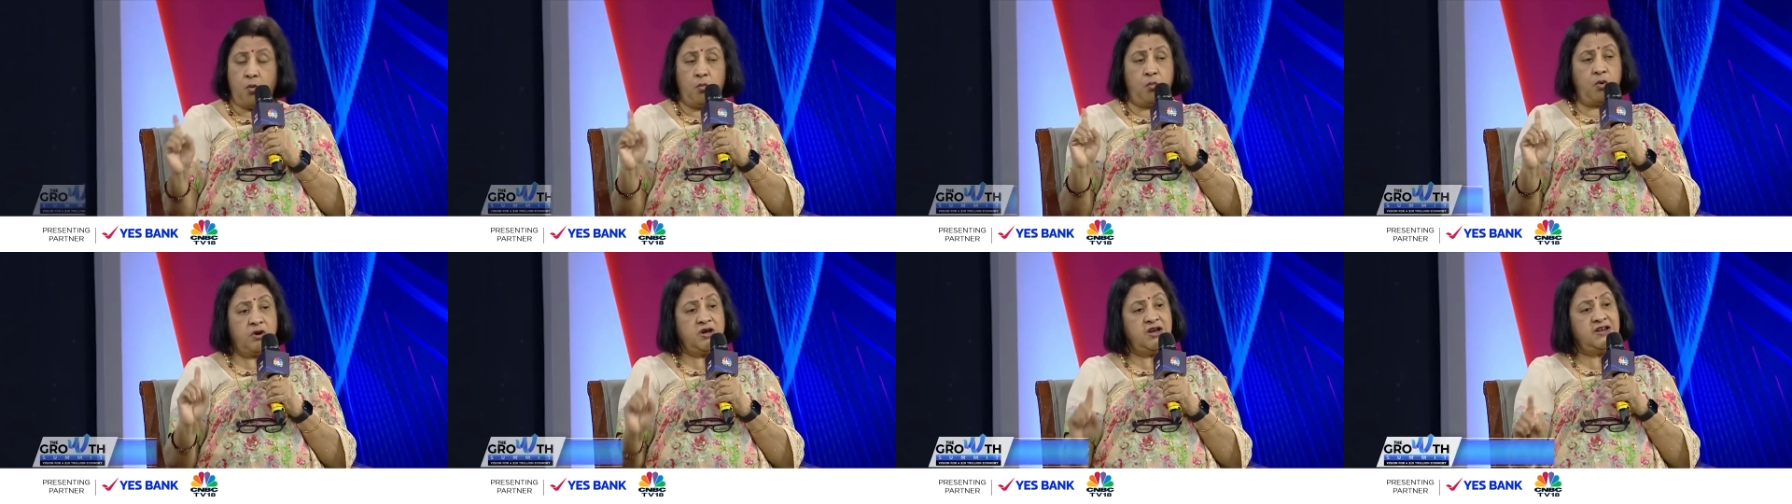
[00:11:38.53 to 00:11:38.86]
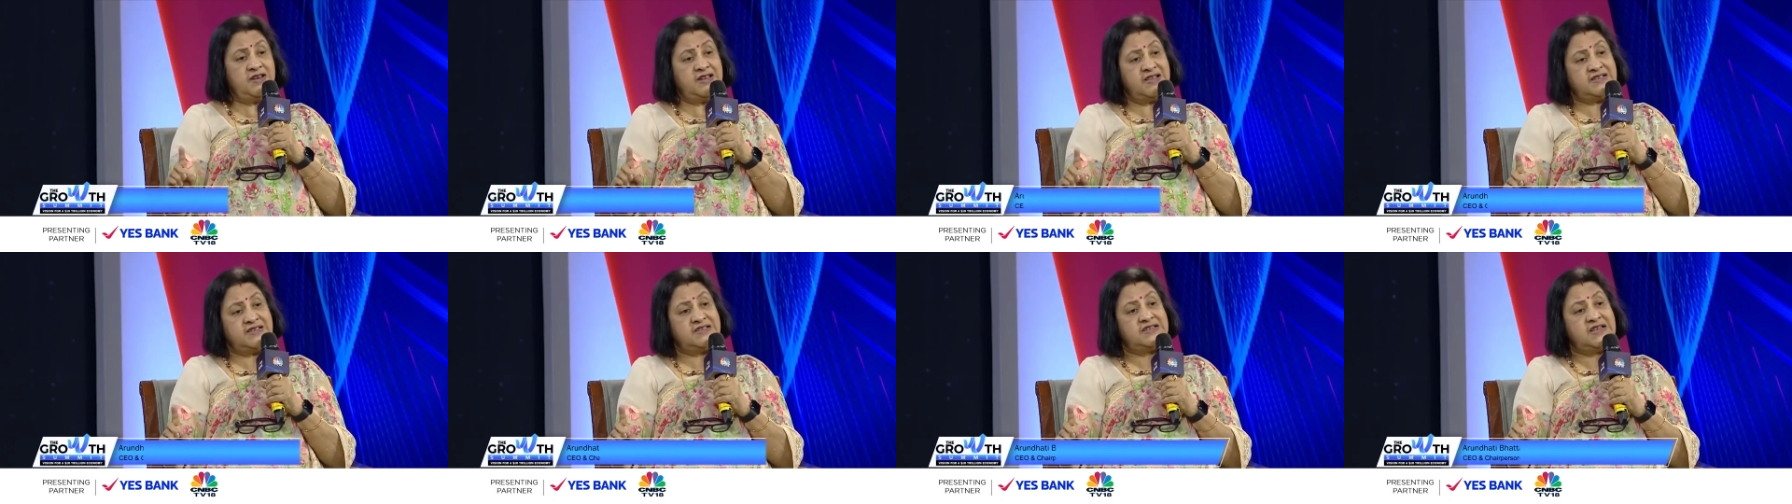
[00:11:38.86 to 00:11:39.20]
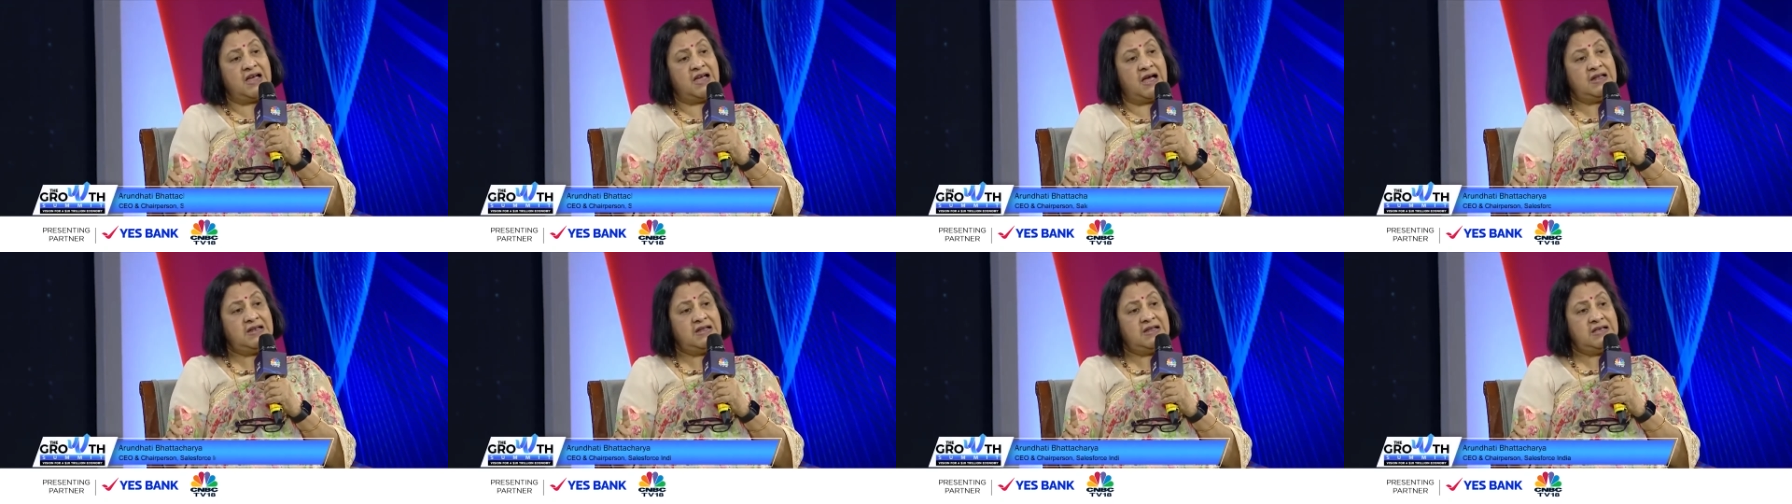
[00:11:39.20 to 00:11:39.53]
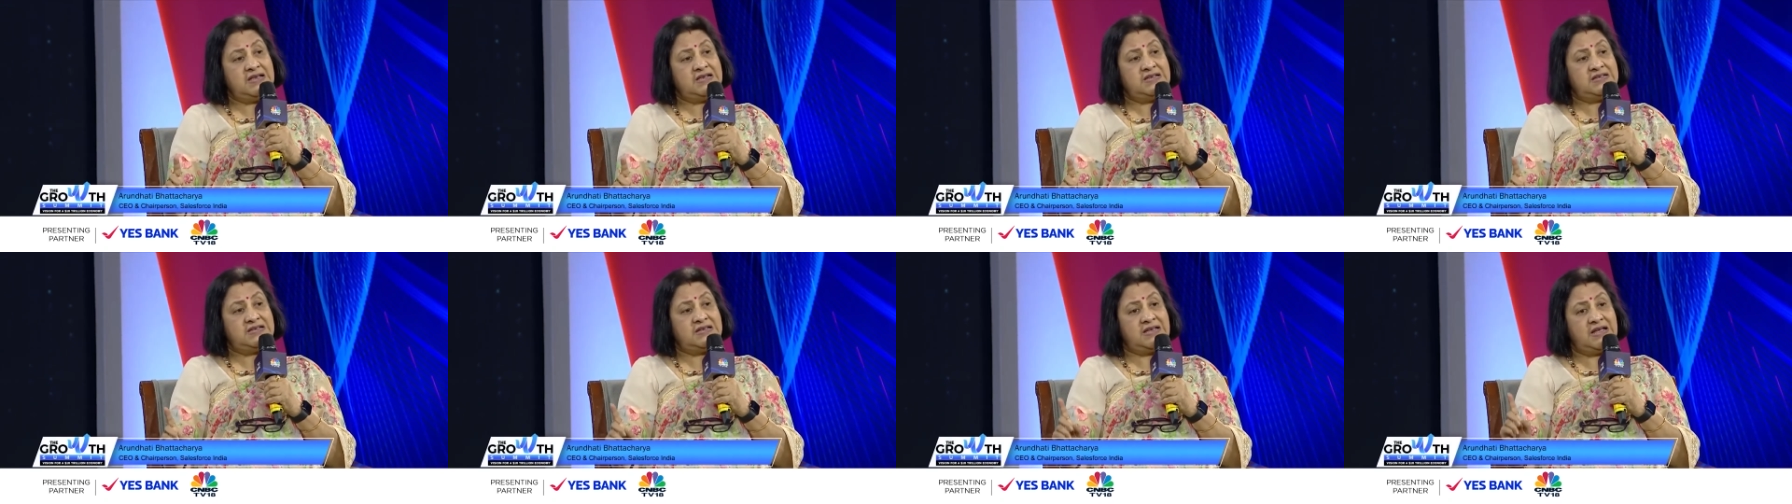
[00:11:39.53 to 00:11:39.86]
What it has done
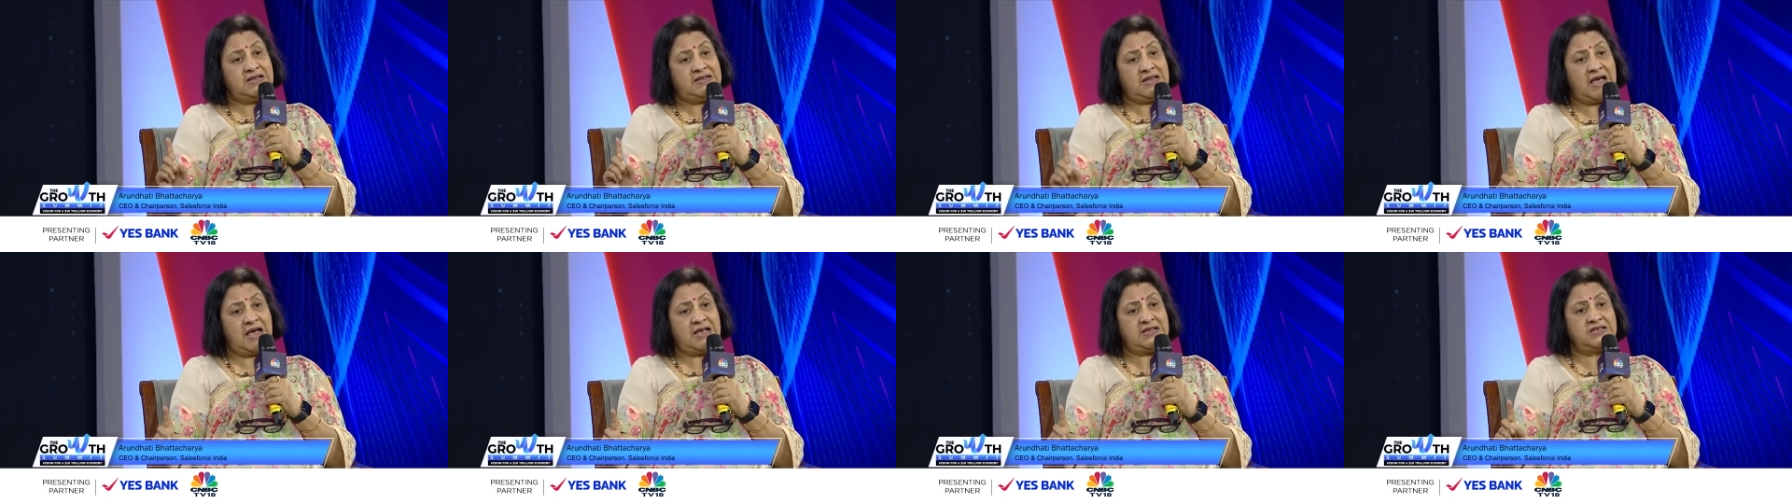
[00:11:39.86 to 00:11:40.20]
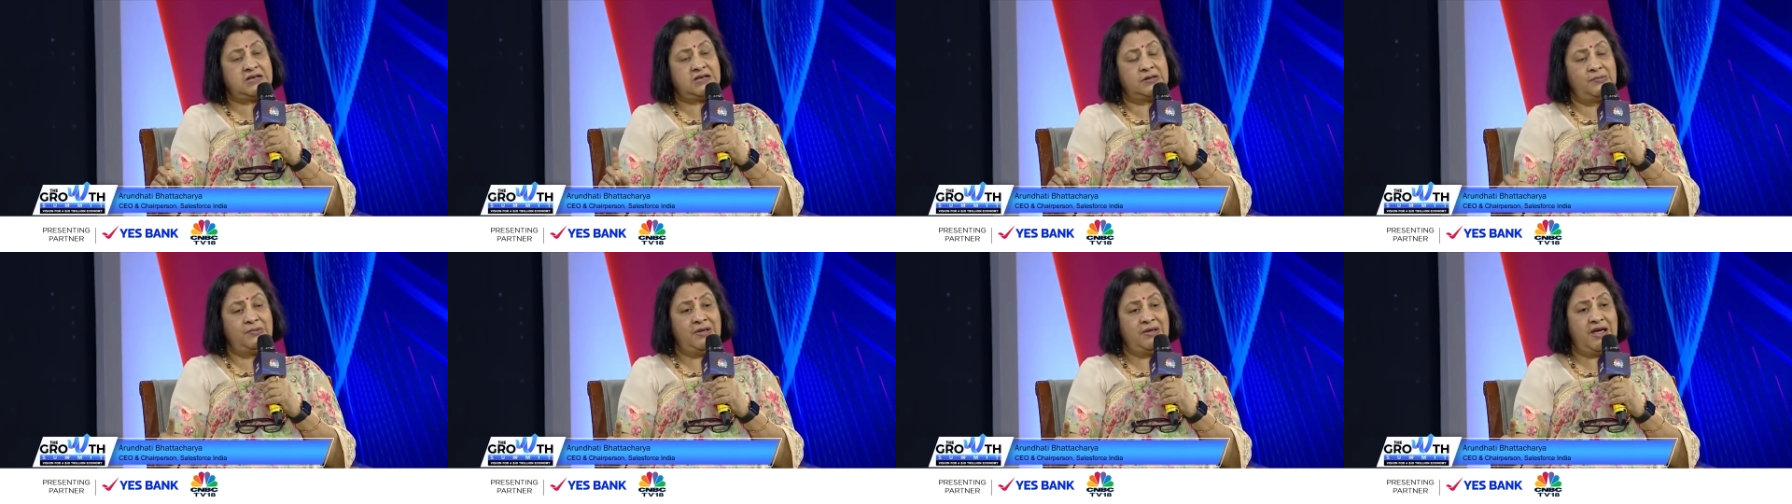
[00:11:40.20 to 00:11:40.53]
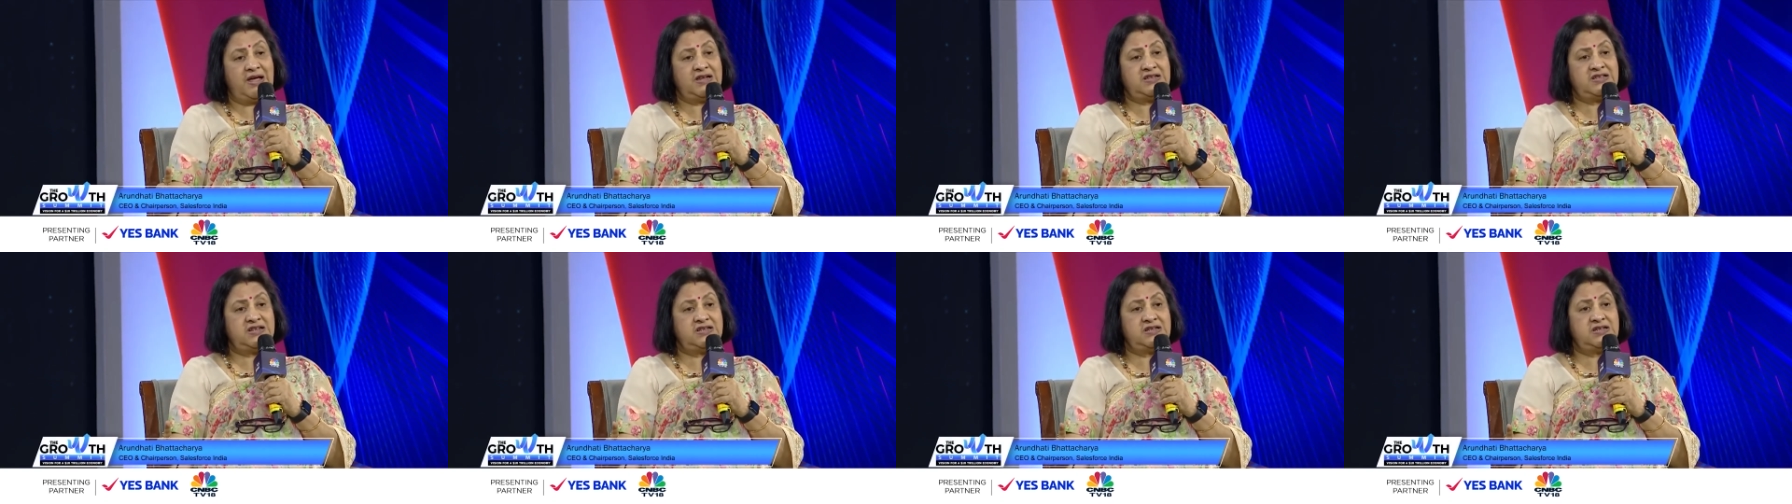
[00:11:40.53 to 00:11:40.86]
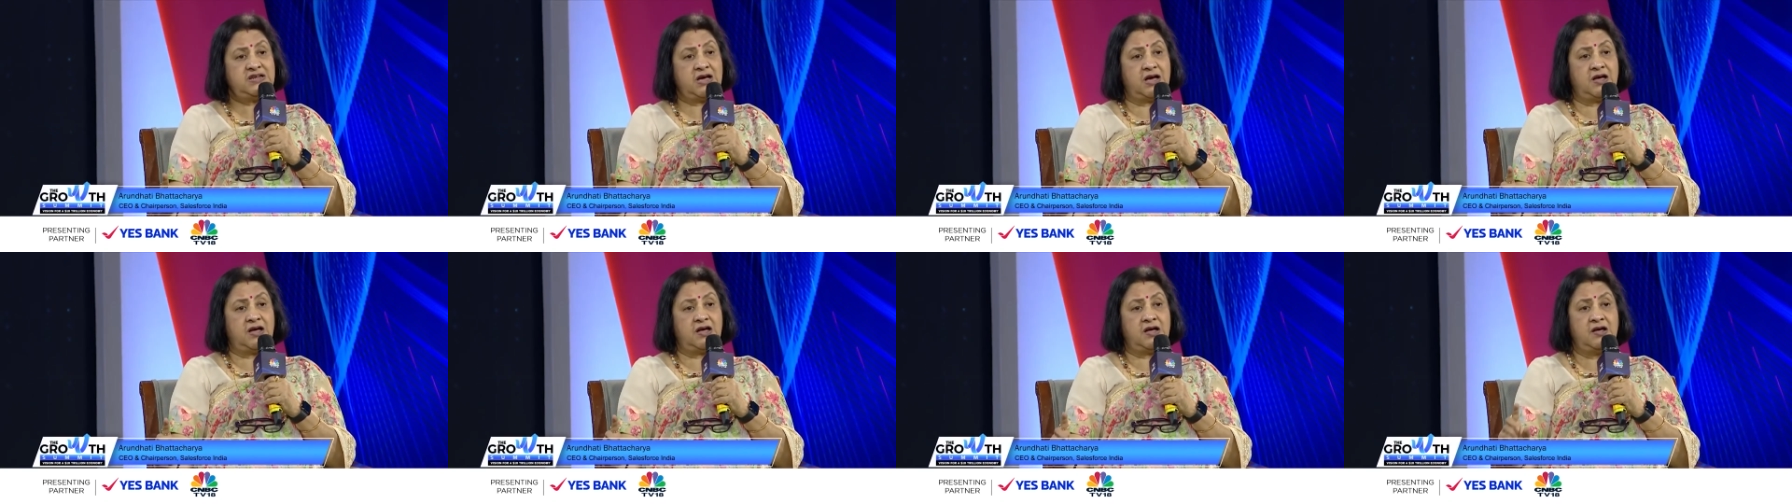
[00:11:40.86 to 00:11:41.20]
is it has
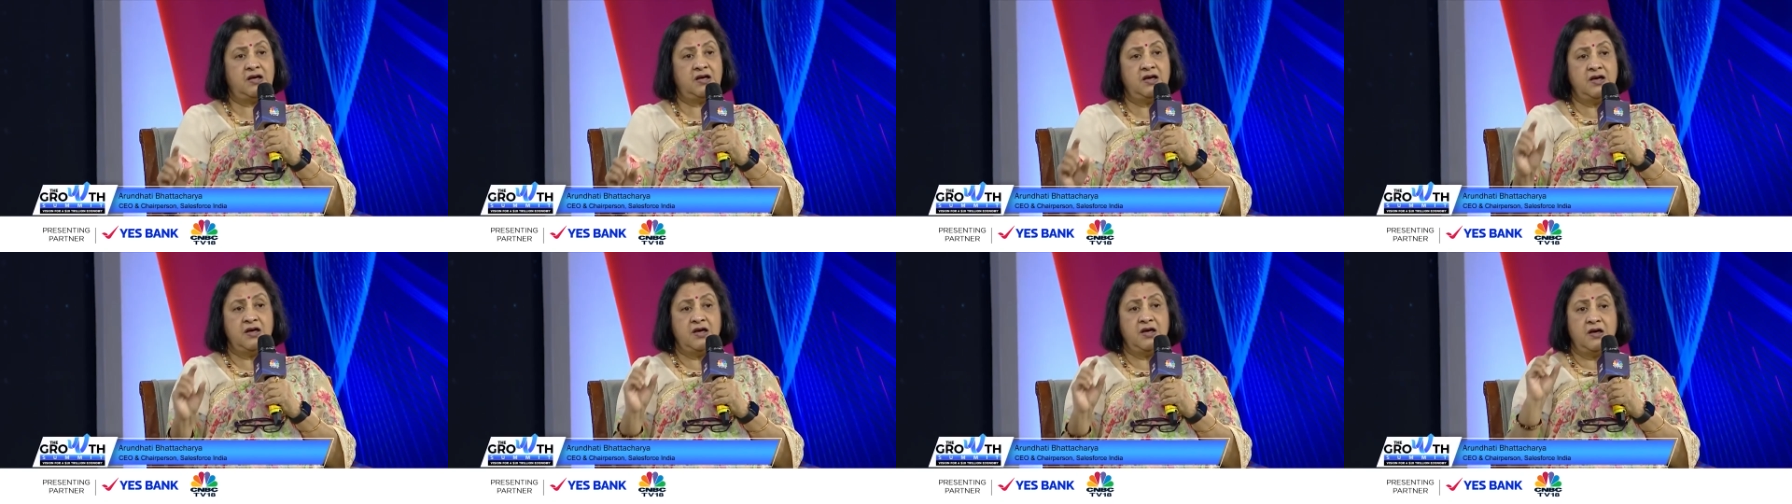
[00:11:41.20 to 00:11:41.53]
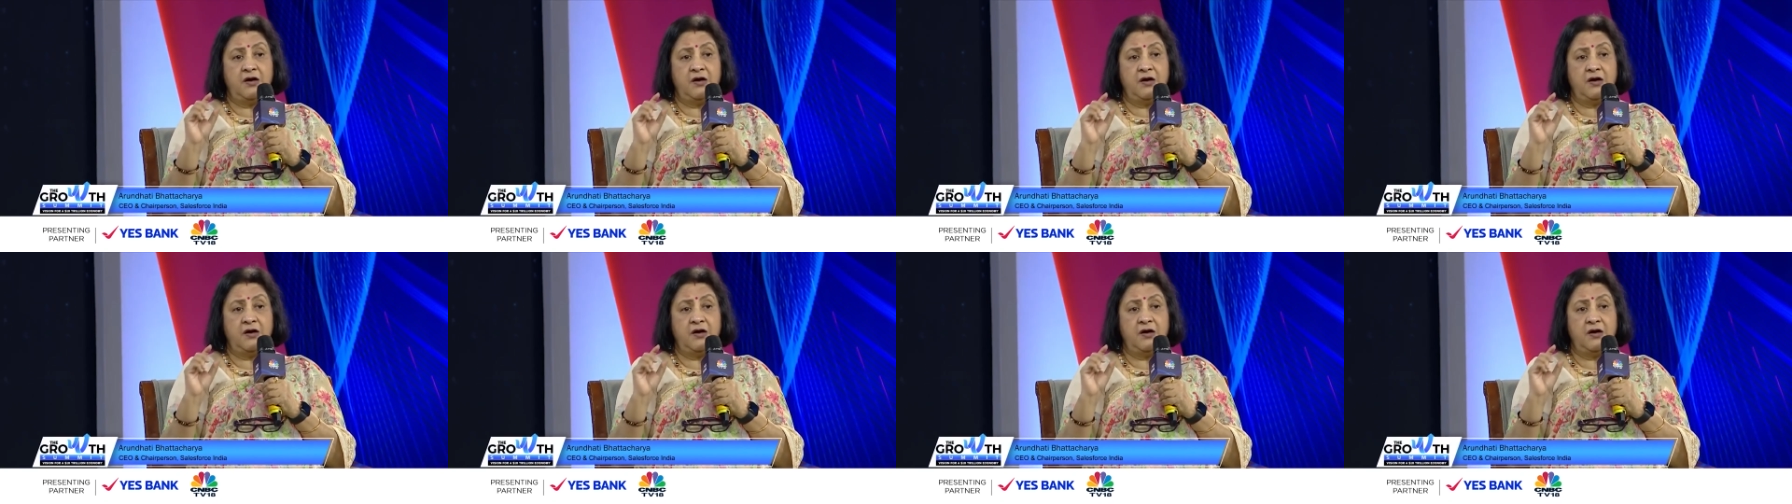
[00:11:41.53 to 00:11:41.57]
created a